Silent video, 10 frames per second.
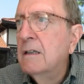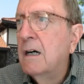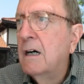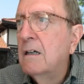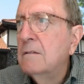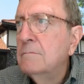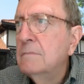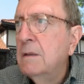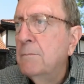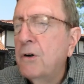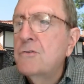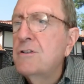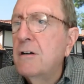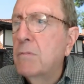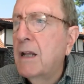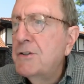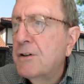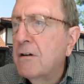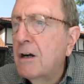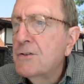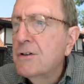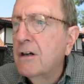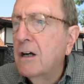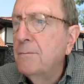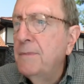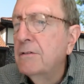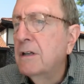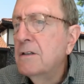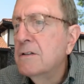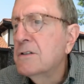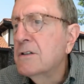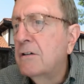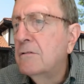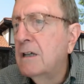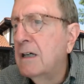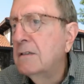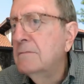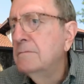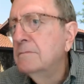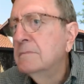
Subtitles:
Most of your bless your hearts are muted, so